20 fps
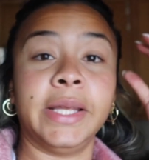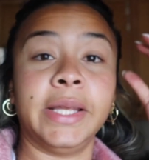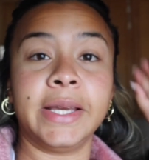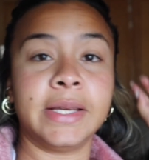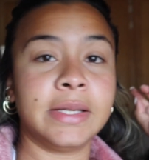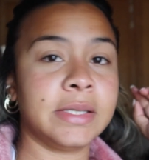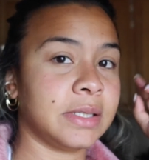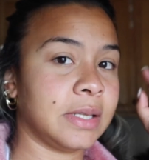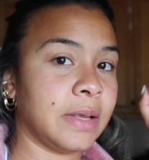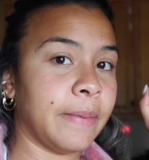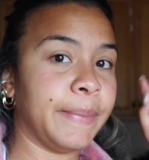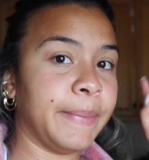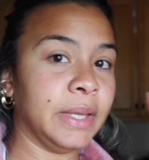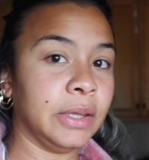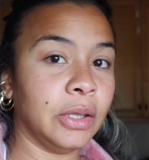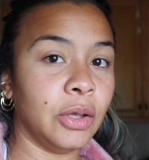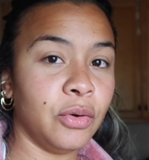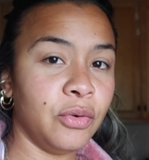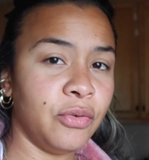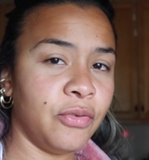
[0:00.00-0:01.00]
links
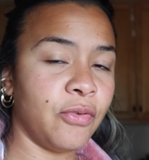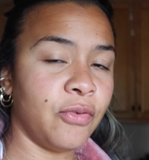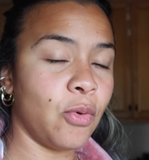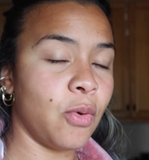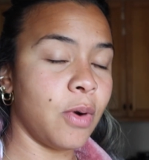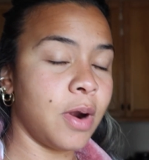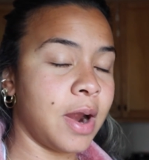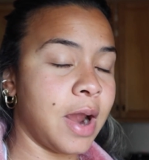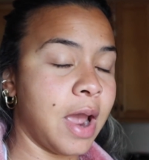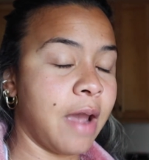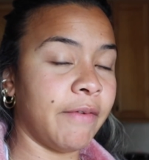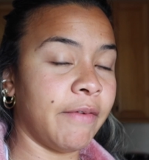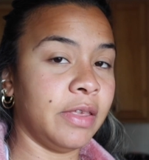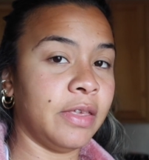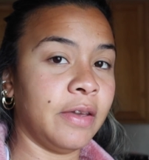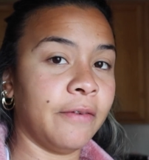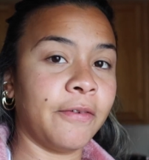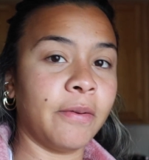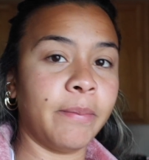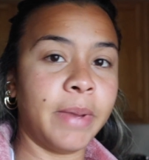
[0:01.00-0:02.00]
below for
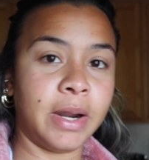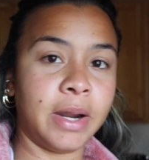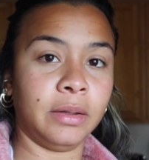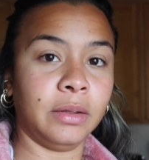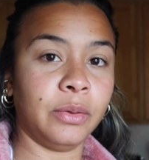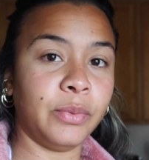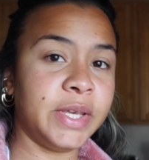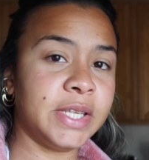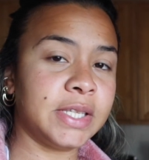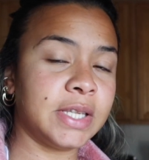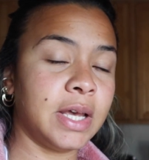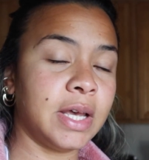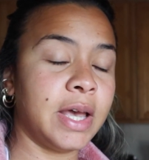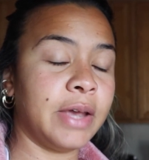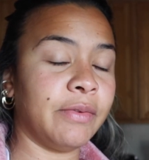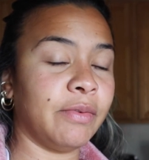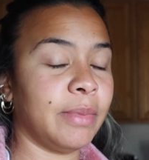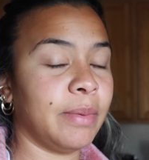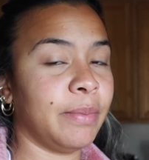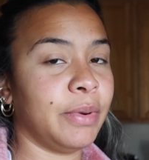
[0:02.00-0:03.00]
everything from Ana Luisa,
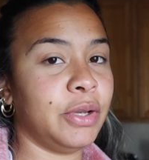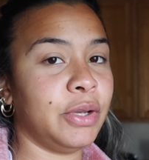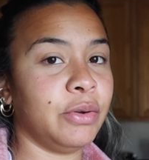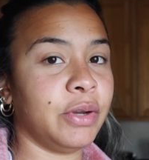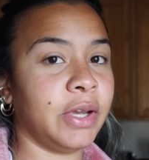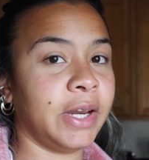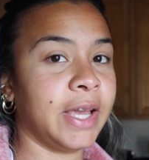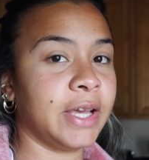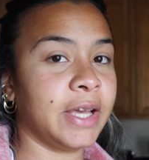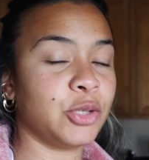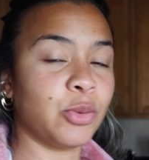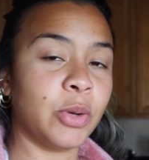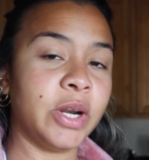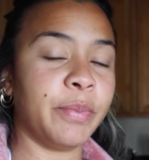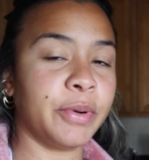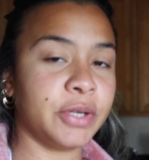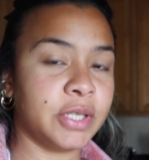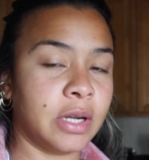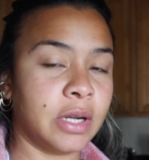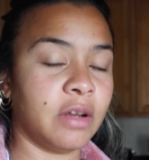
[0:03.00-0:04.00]
and remember you can get
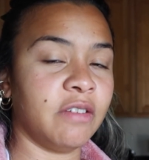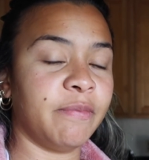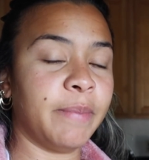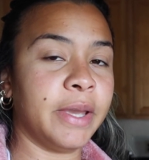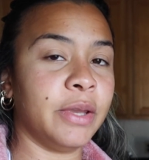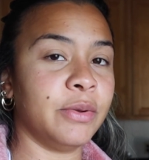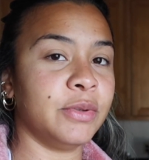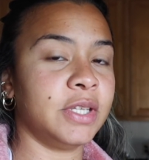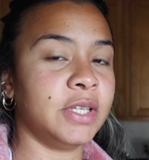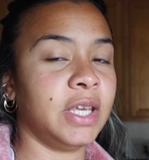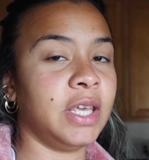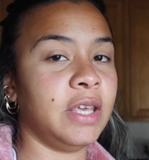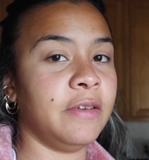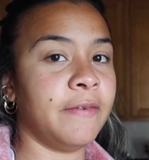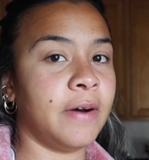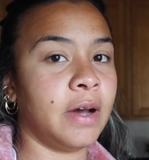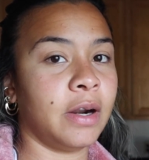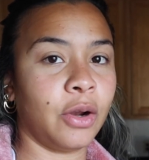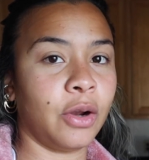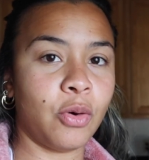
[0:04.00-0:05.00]
20% off by using
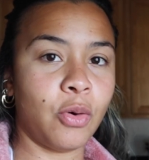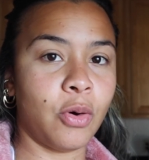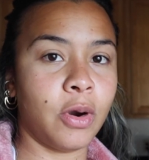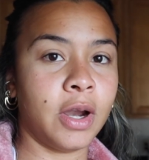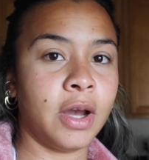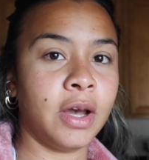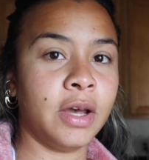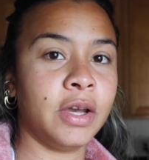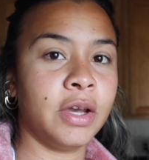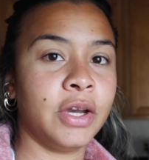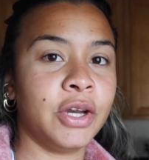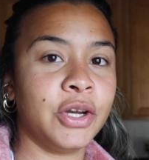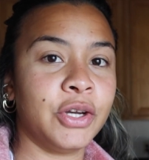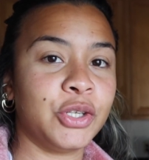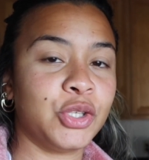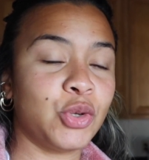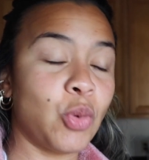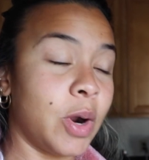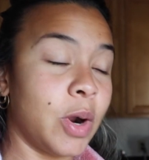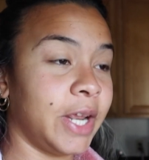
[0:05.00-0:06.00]
Ivana Cora
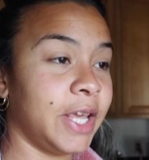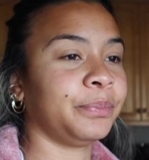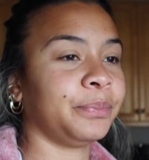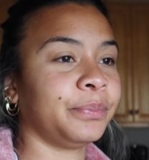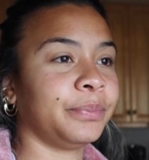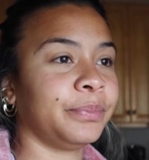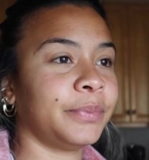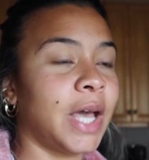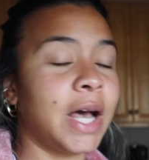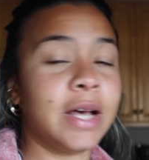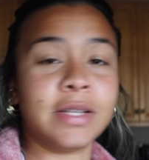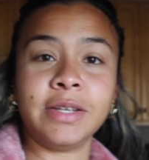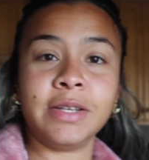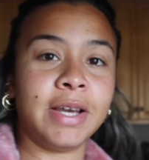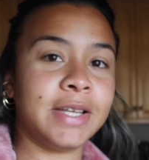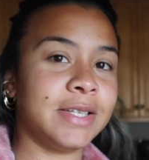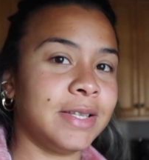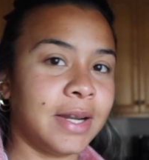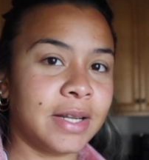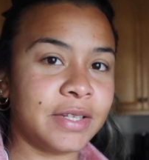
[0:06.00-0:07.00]
20. I'll see
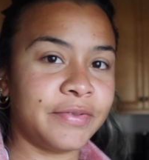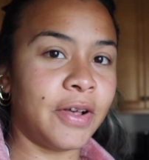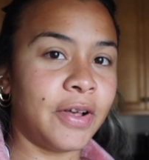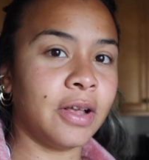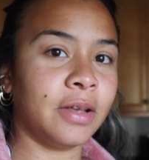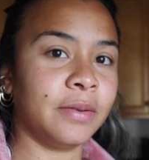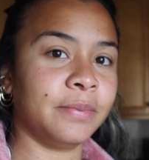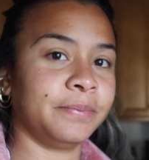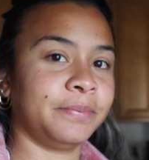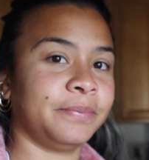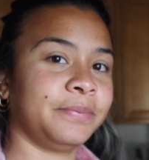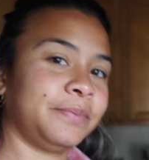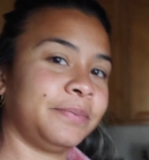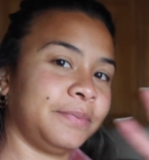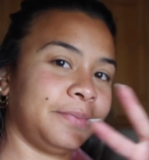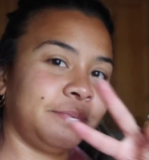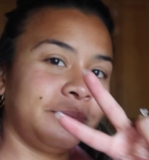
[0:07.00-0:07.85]
you guys in the next vlog.